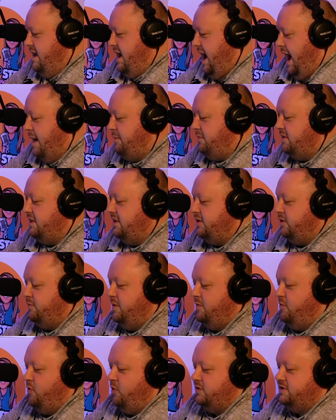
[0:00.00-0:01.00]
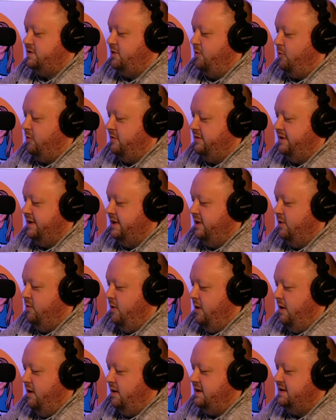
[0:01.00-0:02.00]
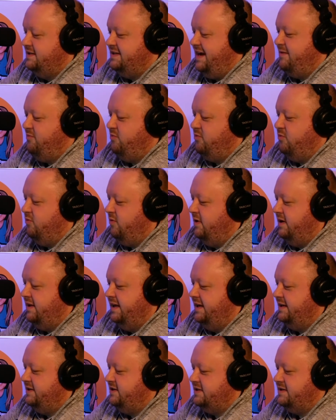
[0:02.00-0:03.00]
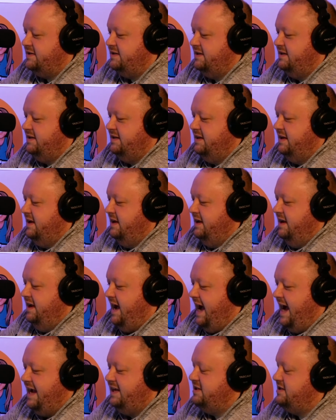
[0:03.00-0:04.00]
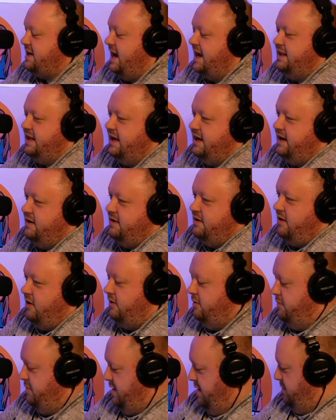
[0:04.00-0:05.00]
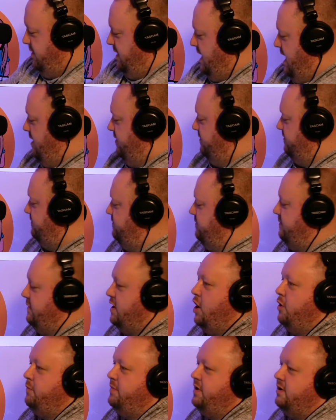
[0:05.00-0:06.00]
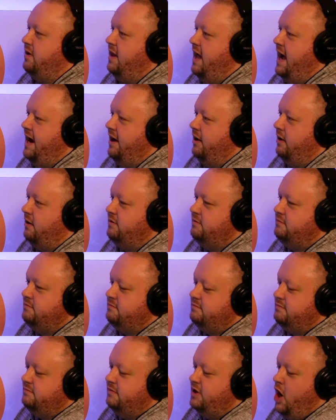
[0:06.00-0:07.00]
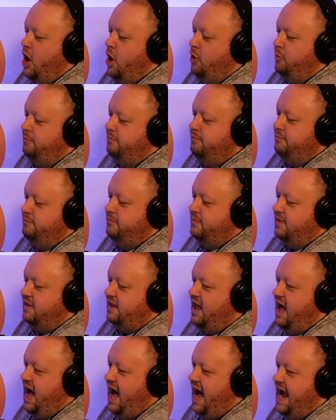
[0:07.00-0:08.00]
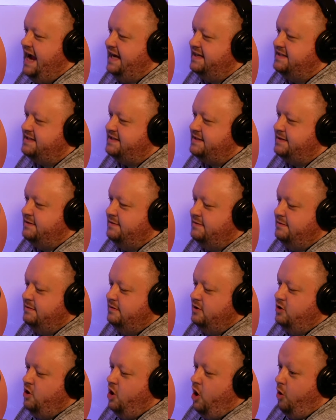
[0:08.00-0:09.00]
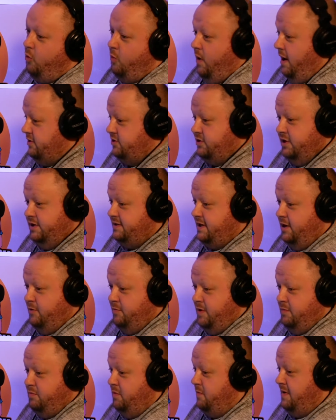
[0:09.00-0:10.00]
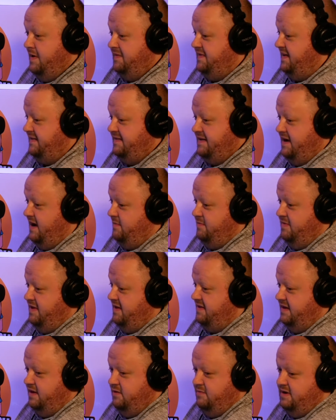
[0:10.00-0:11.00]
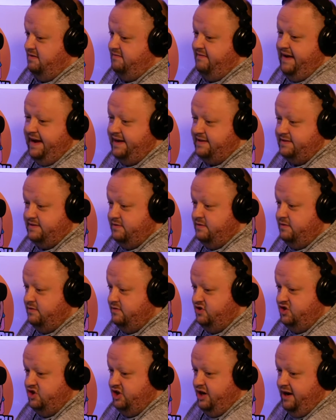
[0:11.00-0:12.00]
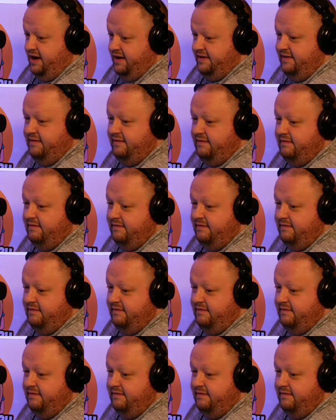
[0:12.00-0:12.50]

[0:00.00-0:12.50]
I'm a little bit more torn than you are because I really just, I just, I like calling people out. Nope, you're a liar. Nope, lies. Why aren't you going to tell people about that time, that thing you did in Vegas, John?